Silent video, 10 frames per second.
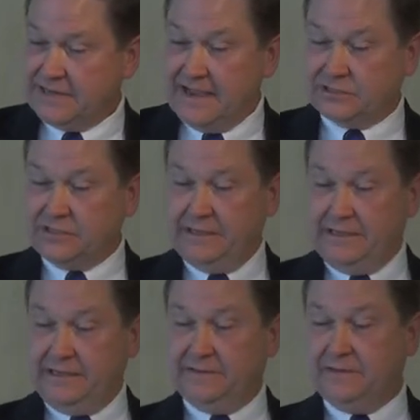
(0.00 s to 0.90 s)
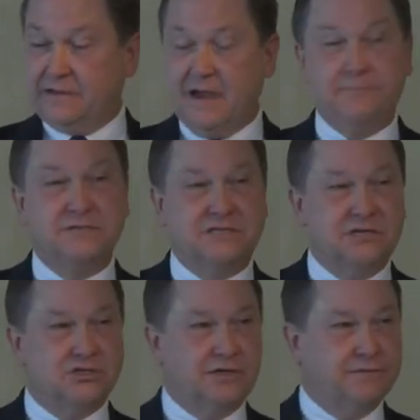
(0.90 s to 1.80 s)
actually in the
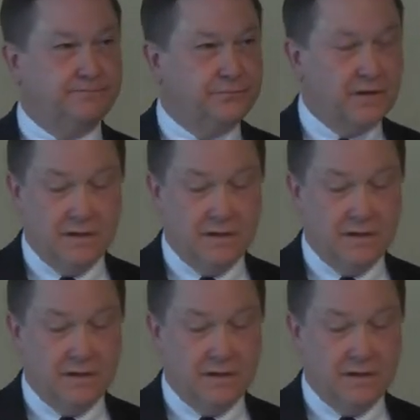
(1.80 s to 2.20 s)
composition